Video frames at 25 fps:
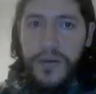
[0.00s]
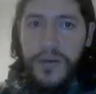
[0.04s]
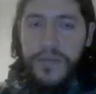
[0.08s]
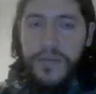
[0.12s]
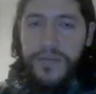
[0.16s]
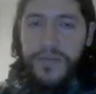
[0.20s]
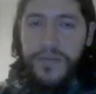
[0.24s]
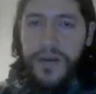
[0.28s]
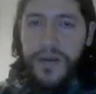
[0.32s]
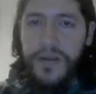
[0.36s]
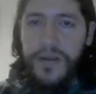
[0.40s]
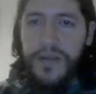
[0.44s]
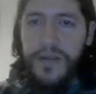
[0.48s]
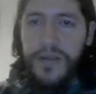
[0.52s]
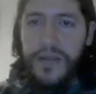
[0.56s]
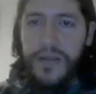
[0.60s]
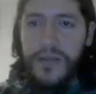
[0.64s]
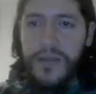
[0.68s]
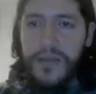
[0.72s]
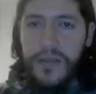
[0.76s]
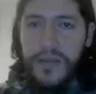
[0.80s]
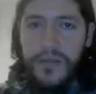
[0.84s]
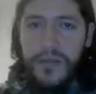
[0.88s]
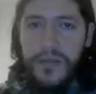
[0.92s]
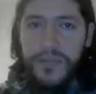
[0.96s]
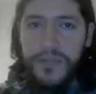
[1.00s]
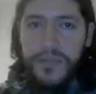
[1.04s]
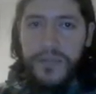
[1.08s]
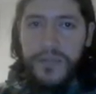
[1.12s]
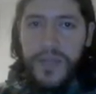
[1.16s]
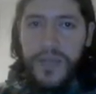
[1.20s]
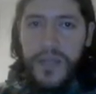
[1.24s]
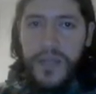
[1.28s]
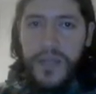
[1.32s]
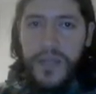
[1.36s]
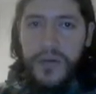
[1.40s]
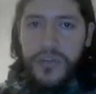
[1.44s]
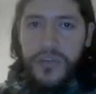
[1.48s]
Finally, some
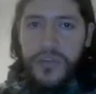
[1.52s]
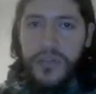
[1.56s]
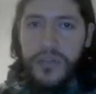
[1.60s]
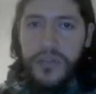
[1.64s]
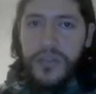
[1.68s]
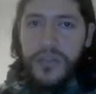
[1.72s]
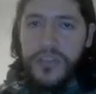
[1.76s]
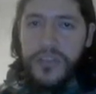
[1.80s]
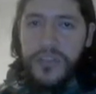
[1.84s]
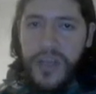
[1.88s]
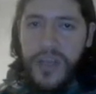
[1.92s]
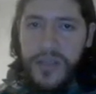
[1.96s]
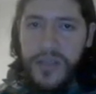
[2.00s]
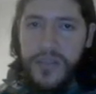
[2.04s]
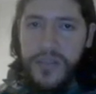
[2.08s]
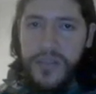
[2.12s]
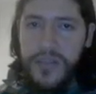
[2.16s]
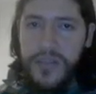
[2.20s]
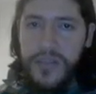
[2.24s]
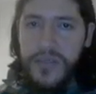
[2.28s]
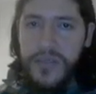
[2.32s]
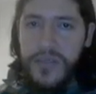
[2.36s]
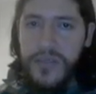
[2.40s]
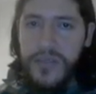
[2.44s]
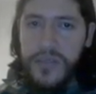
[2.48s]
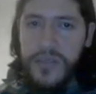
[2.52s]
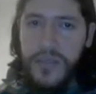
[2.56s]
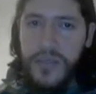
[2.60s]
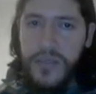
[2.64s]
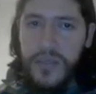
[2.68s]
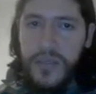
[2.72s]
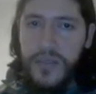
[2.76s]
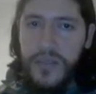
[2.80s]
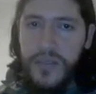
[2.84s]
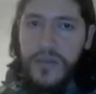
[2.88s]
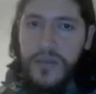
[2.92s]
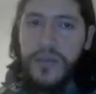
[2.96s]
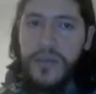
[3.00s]
pedagogical challenges
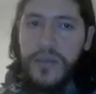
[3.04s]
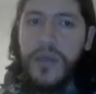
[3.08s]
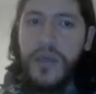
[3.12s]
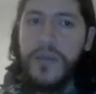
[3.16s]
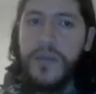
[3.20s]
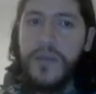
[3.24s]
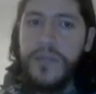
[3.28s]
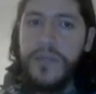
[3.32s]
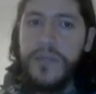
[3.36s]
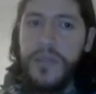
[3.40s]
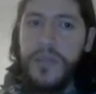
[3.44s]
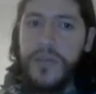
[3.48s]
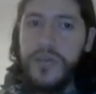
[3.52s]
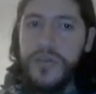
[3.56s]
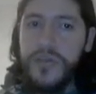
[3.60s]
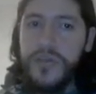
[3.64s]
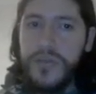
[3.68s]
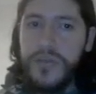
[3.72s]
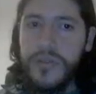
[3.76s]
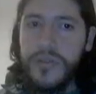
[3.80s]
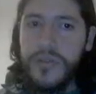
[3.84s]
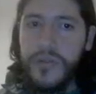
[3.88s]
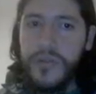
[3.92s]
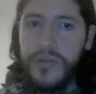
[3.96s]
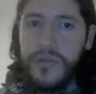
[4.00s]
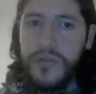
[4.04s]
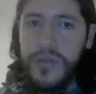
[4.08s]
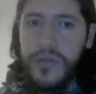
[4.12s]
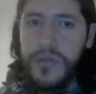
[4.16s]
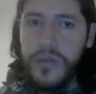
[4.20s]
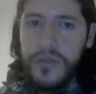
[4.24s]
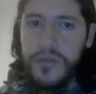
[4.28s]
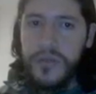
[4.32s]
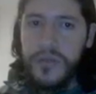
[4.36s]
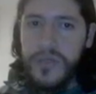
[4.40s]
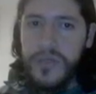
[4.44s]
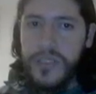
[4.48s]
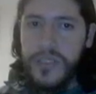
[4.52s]
and recommendations. So the
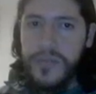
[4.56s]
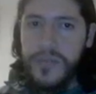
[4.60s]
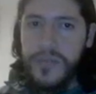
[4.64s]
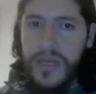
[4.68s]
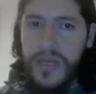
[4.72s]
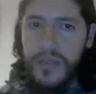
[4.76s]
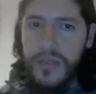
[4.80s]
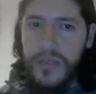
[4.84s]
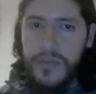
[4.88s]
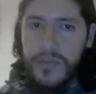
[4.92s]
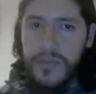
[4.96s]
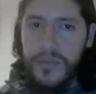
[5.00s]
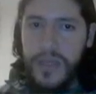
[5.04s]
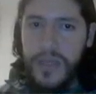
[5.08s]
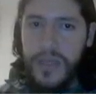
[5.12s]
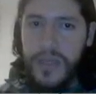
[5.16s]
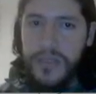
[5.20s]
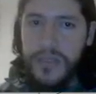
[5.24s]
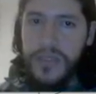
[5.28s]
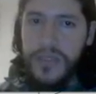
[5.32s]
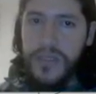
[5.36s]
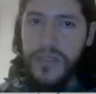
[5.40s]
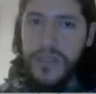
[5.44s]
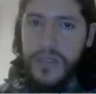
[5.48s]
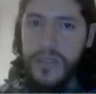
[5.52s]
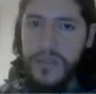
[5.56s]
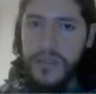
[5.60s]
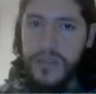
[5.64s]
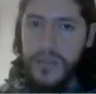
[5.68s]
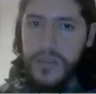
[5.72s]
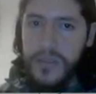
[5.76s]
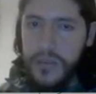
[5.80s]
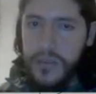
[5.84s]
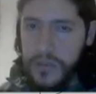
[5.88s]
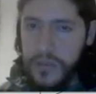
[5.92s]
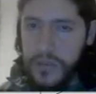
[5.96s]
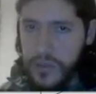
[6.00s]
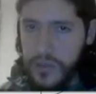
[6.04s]
contrast matrix has
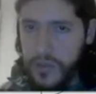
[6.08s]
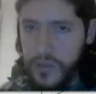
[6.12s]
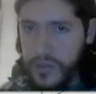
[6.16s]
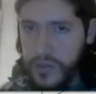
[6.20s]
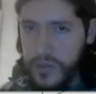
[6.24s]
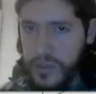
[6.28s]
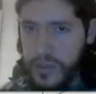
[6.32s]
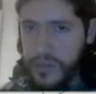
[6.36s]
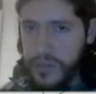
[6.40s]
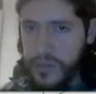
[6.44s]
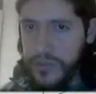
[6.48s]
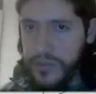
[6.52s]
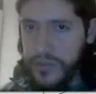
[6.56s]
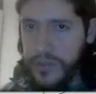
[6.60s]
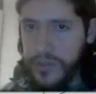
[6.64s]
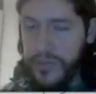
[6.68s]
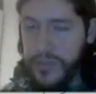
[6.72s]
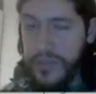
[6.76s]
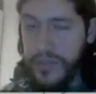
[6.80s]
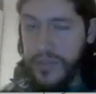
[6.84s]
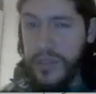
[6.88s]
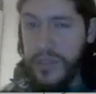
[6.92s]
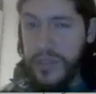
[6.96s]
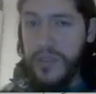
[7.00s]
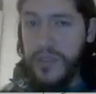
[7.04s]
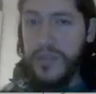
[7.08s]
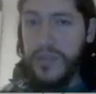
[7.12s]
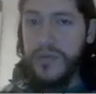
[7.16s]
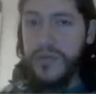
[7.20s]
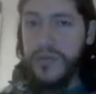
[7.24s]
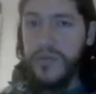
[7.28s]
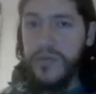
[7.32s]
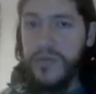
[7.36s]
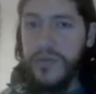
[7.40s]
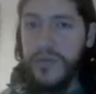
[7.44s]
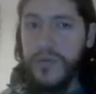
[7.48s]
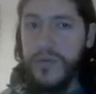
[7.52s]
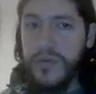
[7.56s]
underscored an opportunity
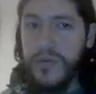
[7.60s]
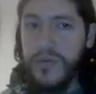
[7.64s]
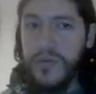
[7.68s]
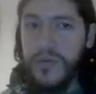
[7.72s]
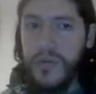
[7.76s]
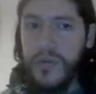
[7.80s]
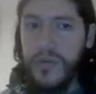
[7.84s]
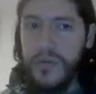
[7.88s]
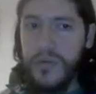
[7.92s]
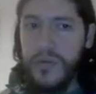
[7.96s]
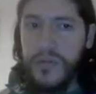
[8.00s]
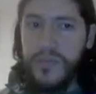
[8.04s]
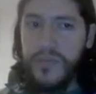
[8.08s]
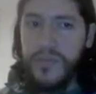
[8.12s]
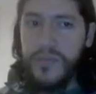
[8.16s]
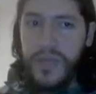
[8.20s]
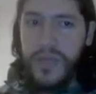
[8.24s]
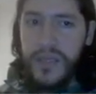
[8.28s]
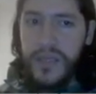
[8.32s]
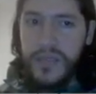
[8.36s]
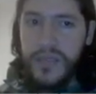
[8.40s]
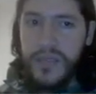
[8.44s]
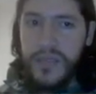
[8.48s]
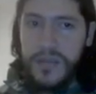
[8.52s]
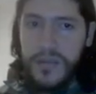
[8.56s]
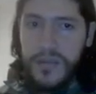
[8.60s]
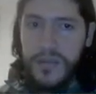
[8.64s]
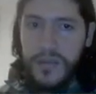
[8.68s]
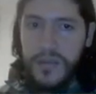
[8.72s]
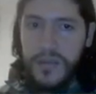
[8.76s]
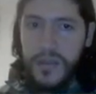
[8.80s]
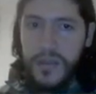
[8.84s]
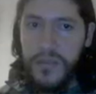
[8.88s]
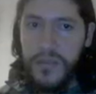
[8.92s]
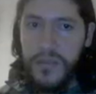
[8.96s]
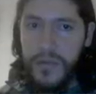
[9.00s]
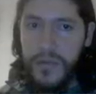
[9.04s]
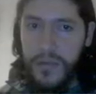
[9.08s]
to contemplate
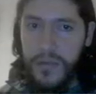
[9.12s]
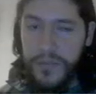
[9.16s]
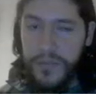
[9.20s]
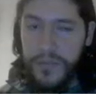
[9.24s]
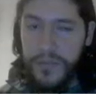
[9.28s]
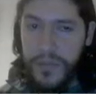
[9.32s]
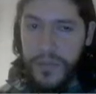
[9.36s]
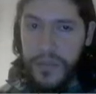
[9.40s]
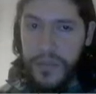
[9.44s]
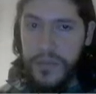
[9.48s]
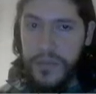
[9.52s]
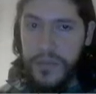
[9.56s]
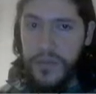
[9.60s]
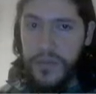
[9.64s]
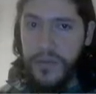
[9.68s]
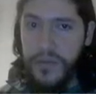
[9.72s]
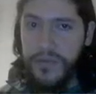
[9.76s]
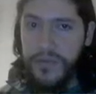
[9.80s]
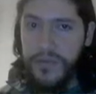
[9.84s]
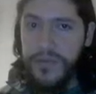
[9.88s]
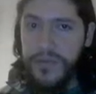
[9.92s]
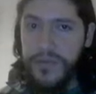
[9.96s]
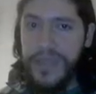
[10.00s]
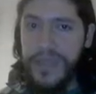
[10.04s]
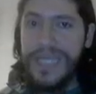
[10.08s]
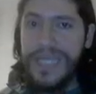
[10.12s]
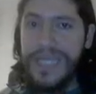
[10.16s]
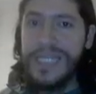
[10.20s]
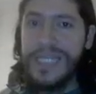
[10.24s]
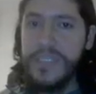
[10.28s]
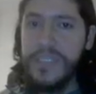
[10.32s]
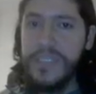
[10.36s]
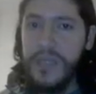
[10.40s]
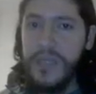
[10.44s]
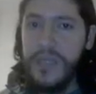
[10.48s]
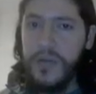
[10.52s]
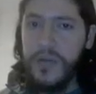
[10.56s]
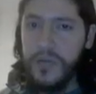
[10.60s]
the development of early
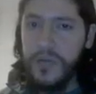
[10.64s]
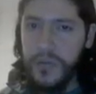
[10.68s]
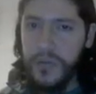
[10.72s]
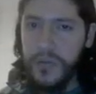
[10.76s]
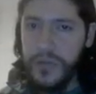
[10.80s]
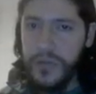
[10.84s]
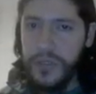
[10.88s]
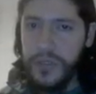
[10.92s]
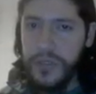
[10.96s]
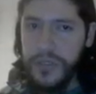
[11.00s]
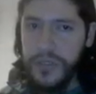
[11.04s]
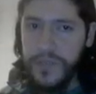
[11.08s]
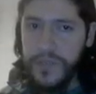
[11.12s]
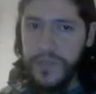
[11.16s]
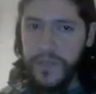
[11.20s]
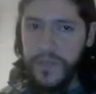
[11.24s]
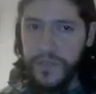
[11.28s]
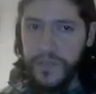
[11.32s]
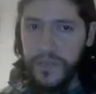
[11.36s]
childhood course.